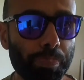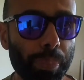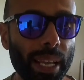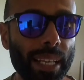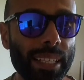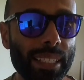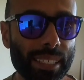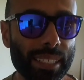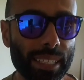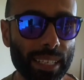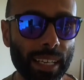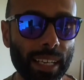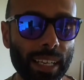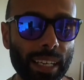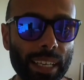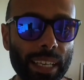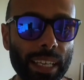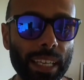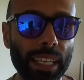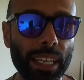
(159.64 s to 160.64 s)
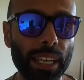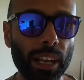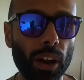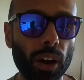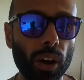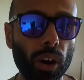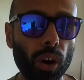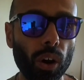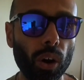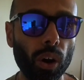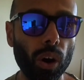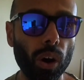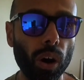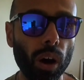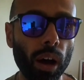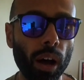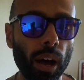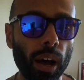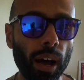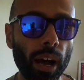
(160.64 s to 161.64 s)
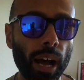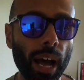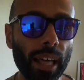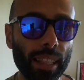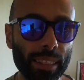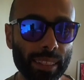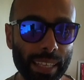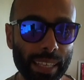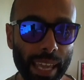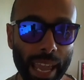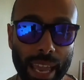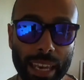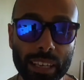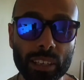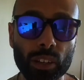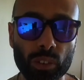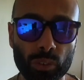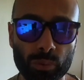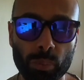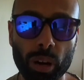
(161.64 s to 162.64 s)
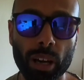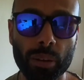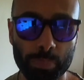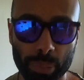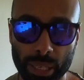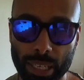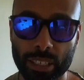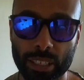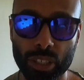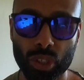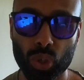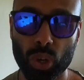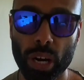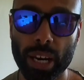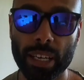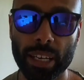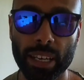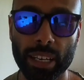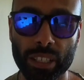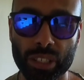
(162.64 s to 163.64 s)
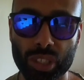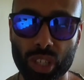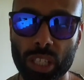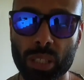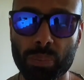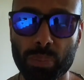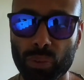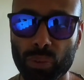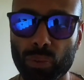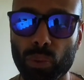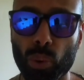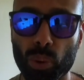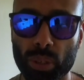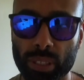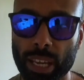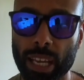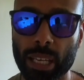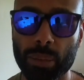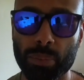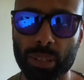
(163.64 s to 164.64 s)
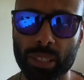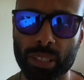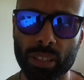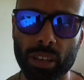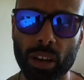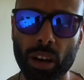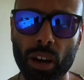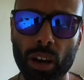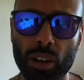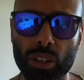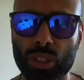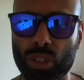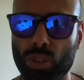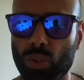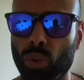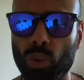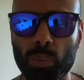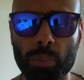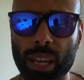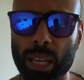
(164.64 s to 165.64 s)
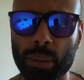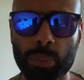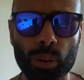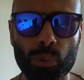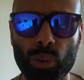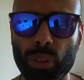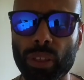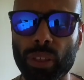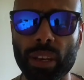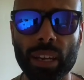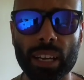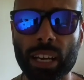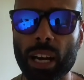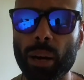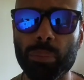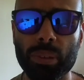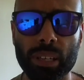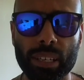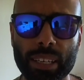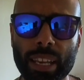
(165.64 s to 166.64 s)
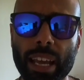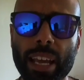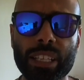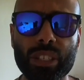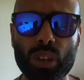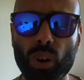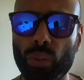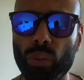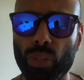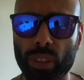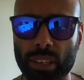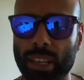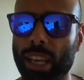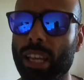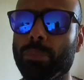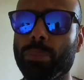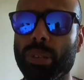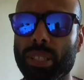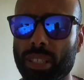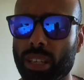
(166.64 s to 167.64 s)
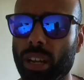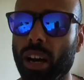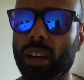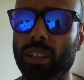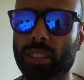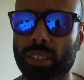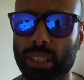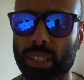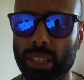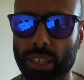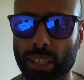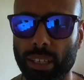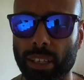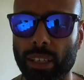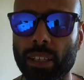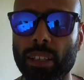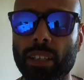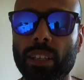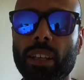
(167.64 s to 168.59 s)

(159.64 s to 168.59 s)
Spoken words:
basically at the end of my peak training, just before taper starts, or maybe within a couple of days of the taper starting.